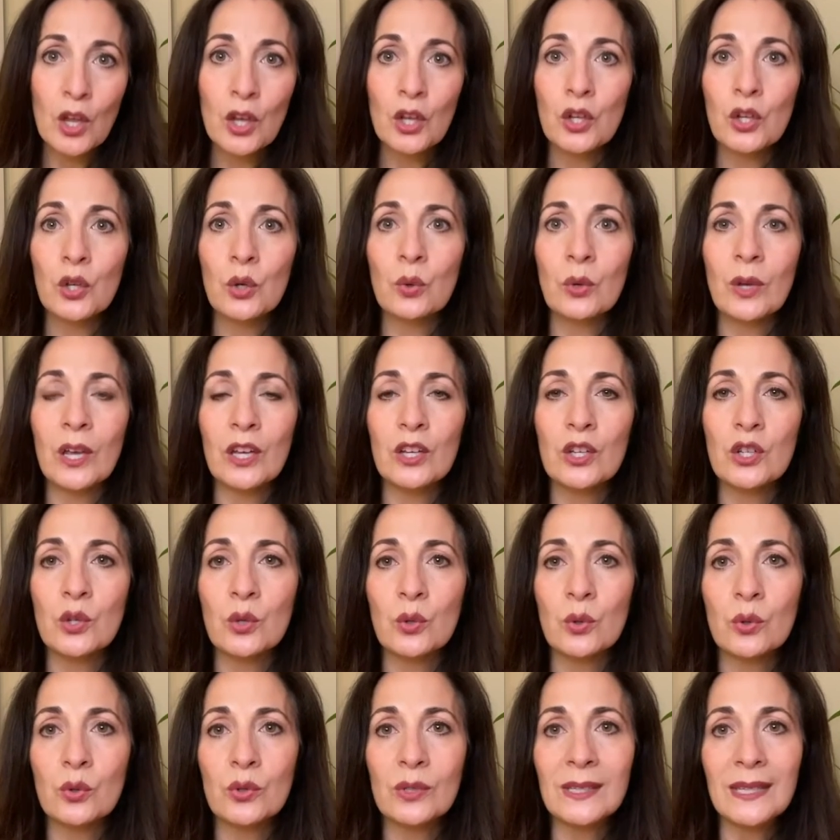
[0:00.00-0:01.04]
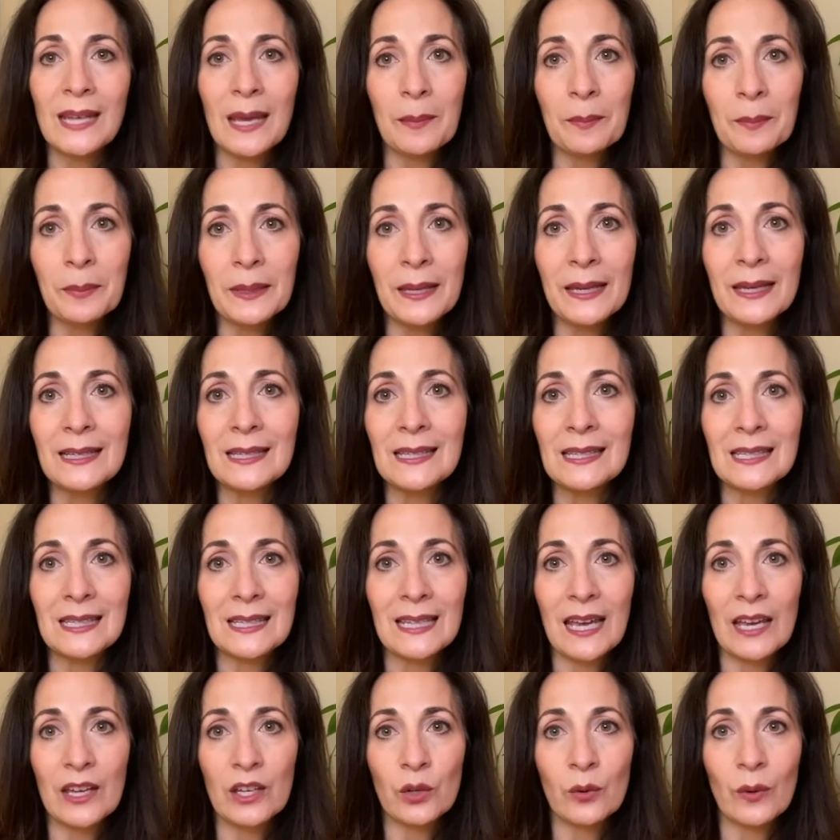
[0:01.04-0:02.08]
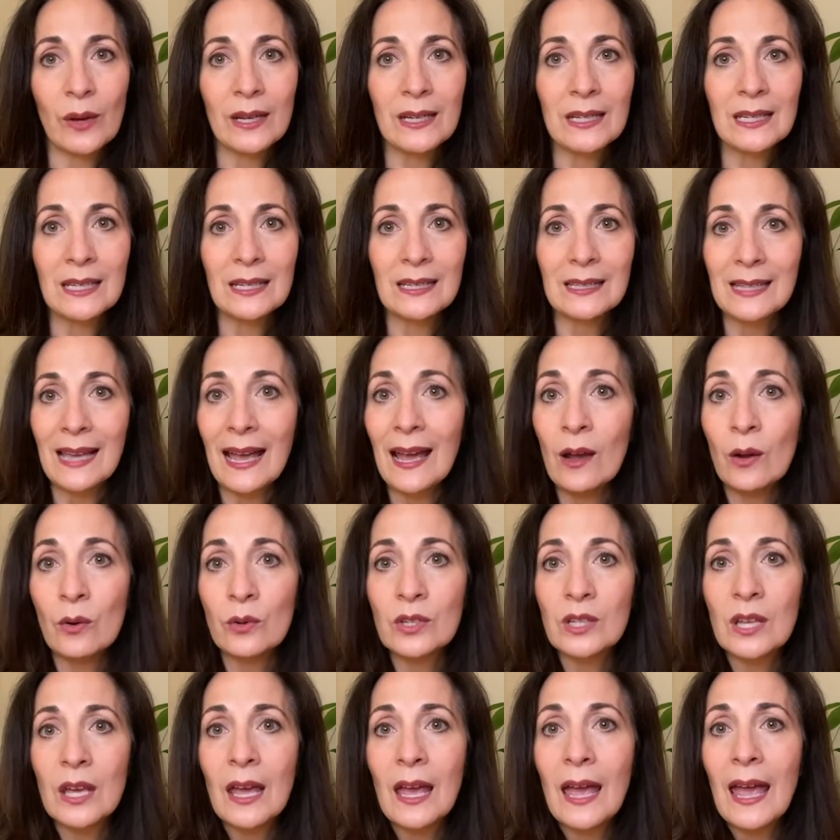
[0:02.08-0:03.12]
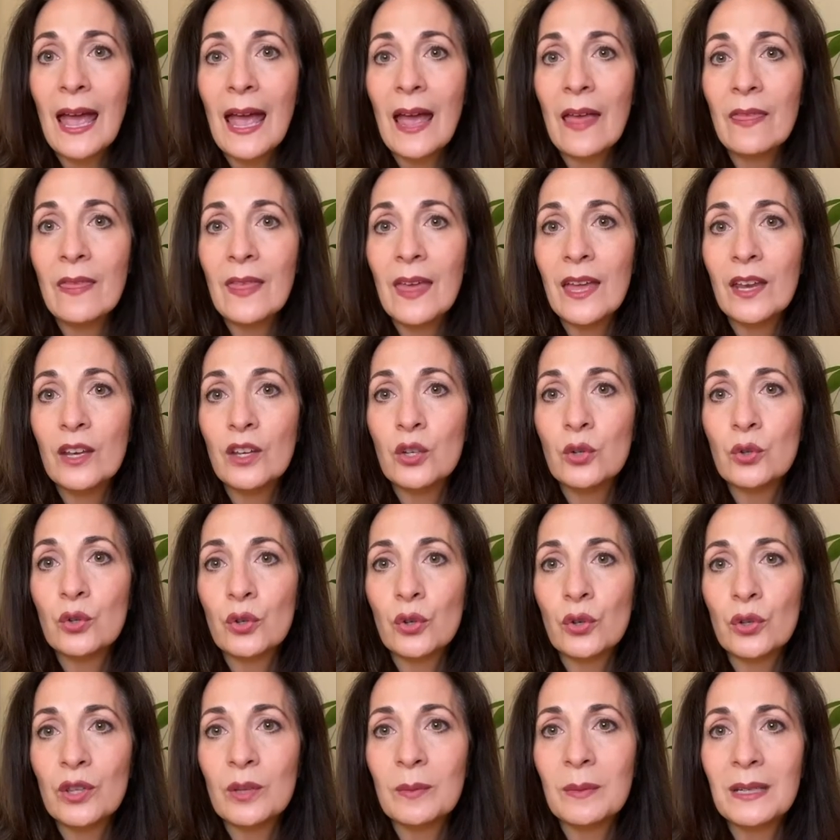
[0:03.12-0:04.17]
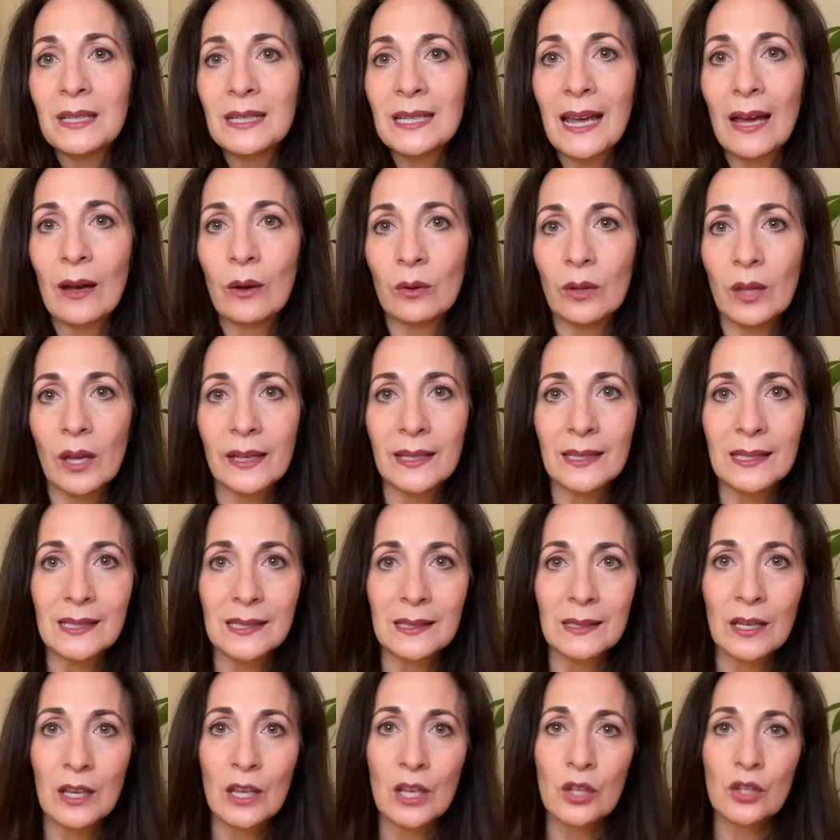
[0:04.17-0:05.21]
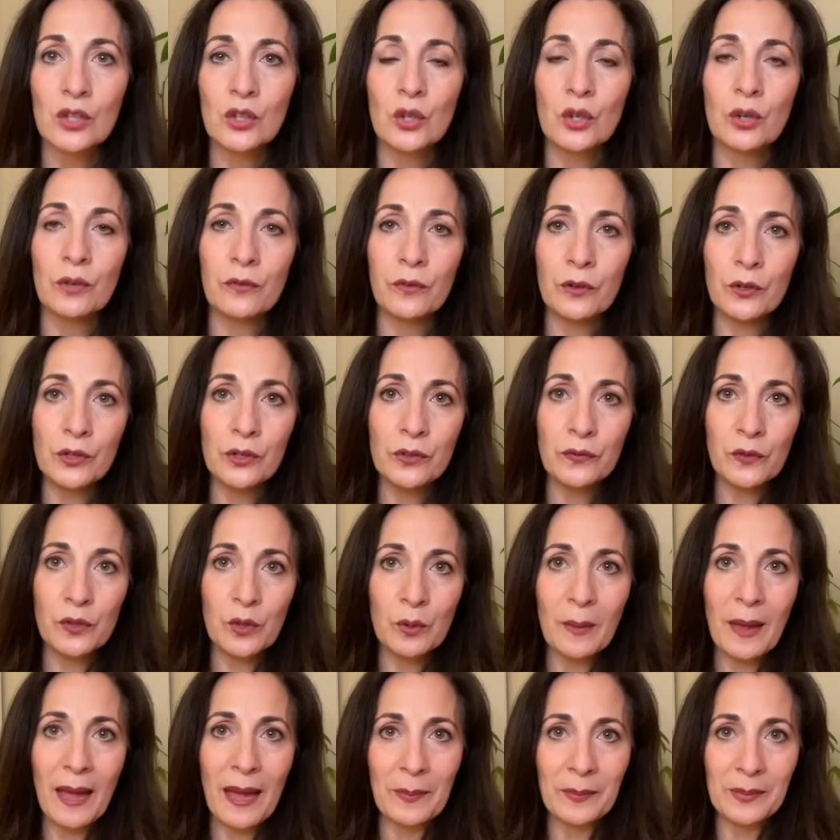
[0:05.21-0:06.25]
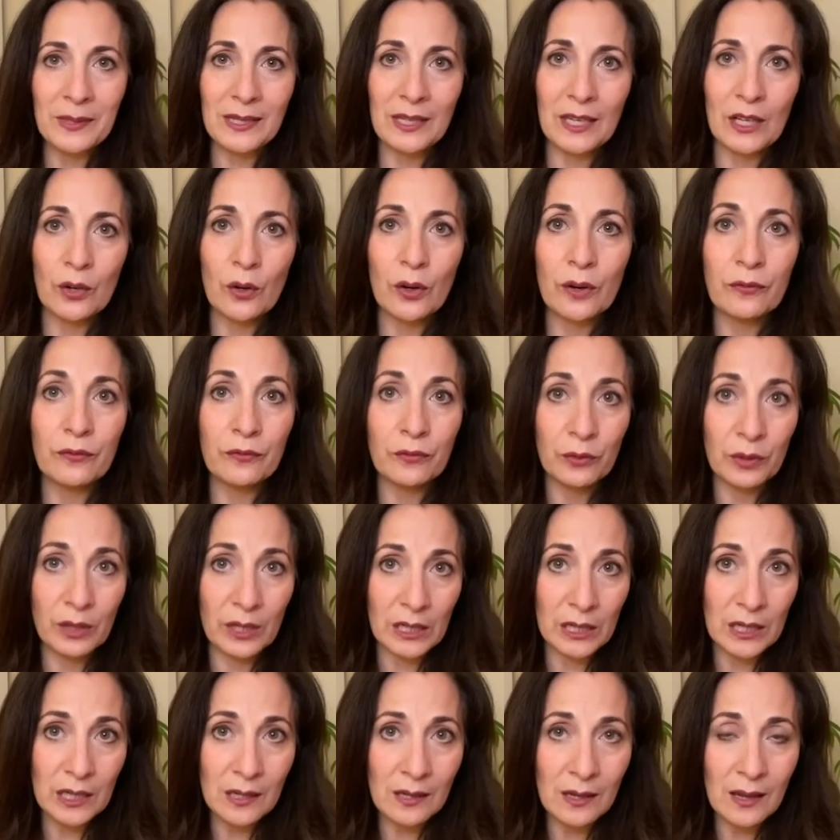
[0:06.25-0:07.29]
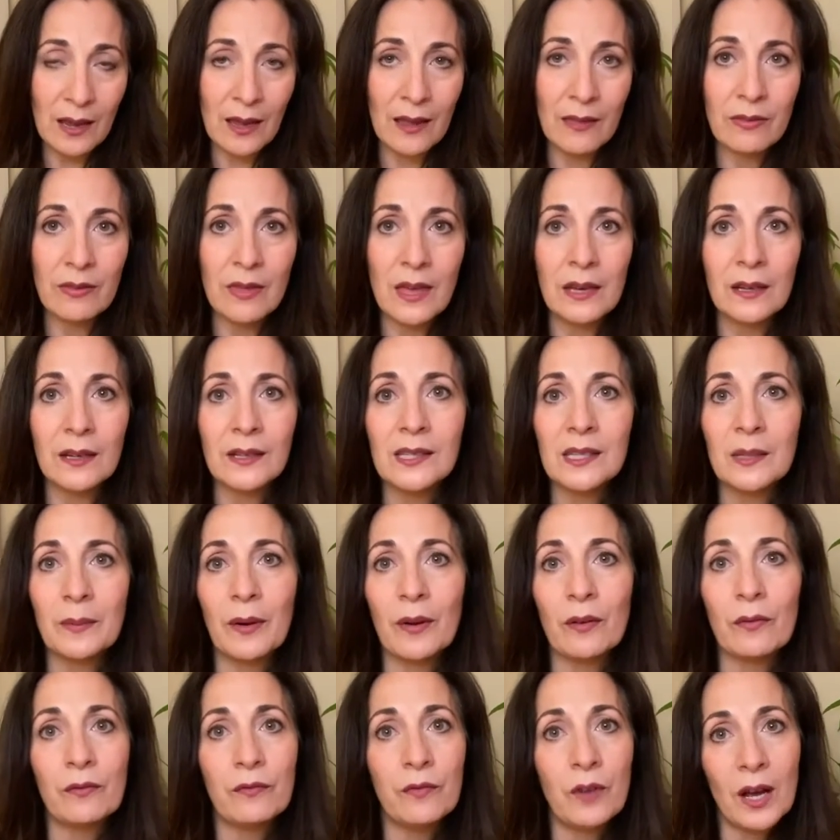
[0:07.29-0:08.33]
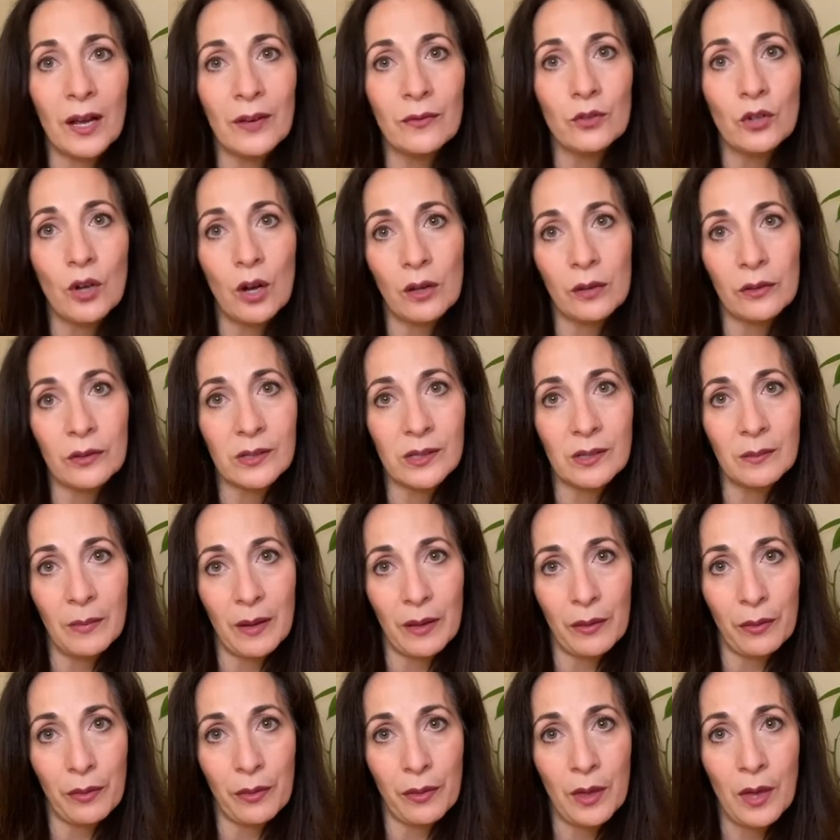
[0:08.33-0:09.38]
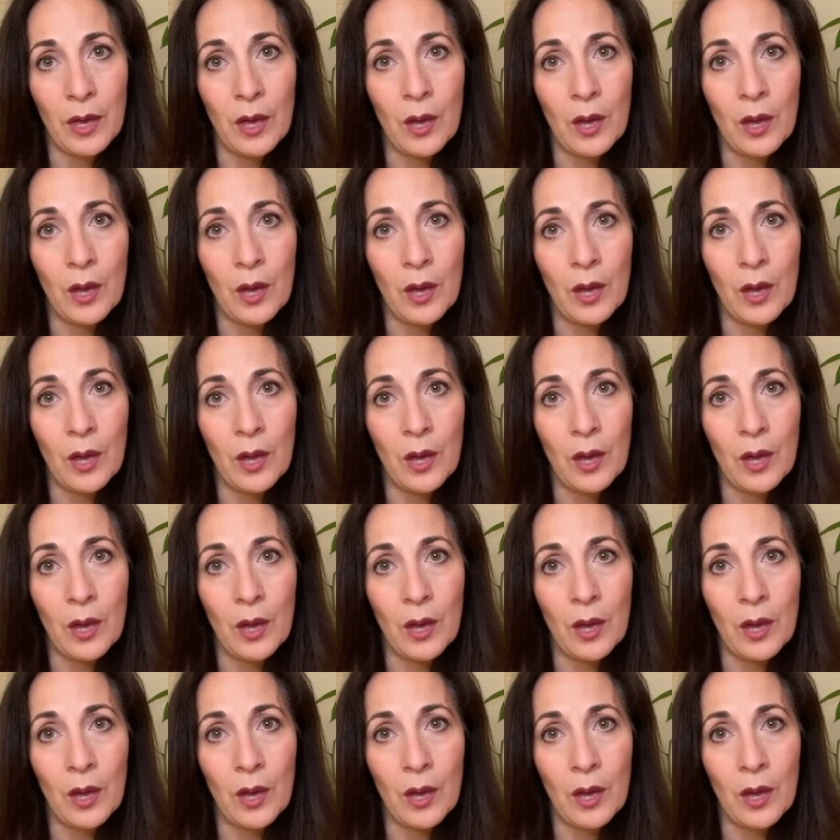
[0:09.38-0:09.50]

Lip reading: You can use templates to get your ideas out, and then you turn them into outlines. So your first few maps there are free, and then it's about $5 a month.